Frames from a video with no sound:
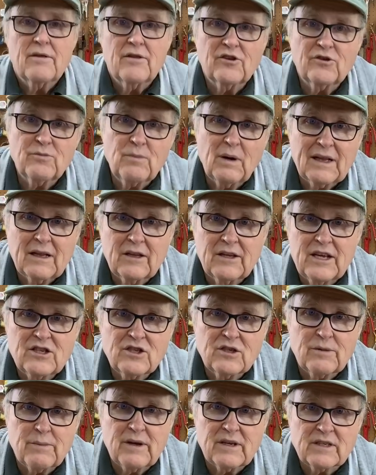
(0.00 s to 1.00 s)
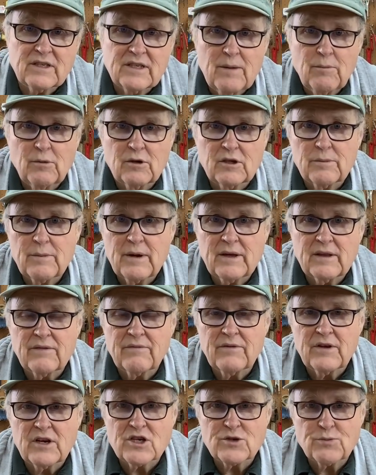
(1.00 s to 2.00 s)
This model needs to be assembled to make the
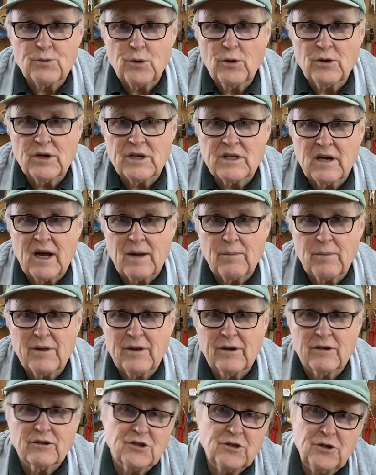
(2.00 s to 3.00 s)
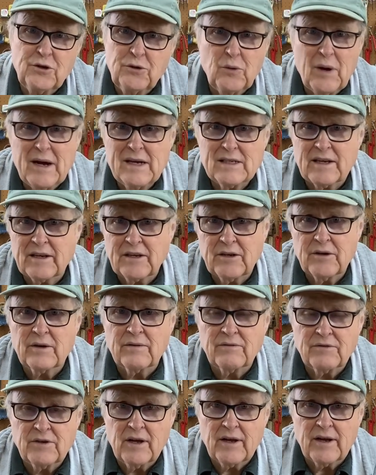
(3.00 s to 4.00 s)
finished prototype, and there's two ways I could
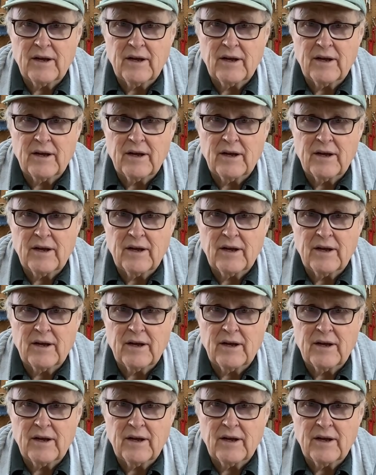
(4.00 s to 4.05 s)
have done